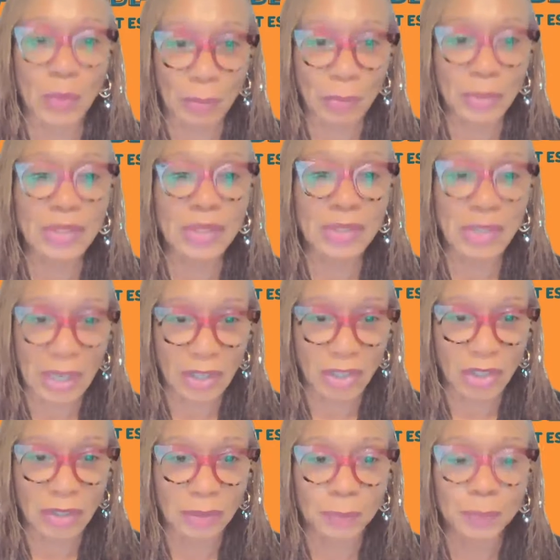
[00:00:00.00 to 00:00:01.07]

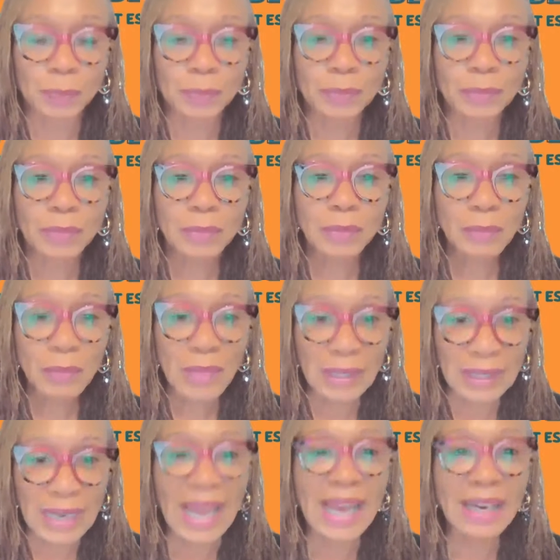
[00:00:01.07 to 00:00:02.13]
representation,
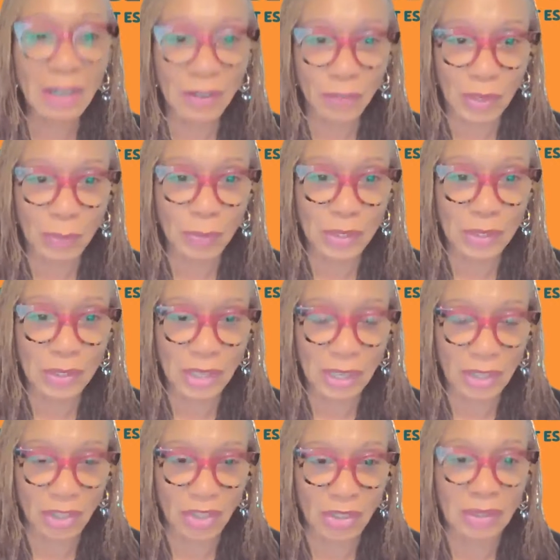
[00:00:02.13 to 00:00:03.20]
lack of
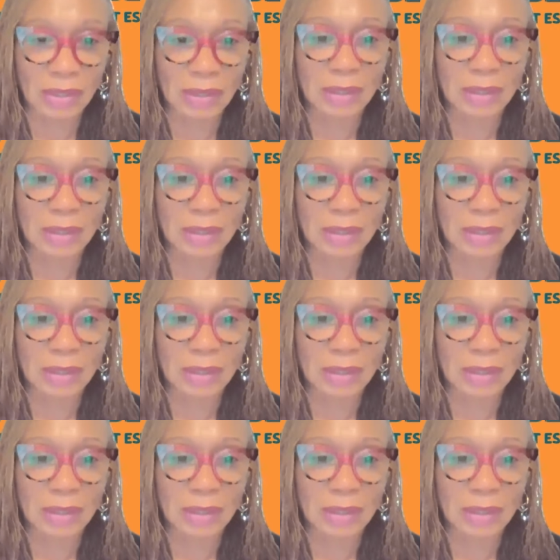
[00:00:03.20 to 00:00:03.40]
representation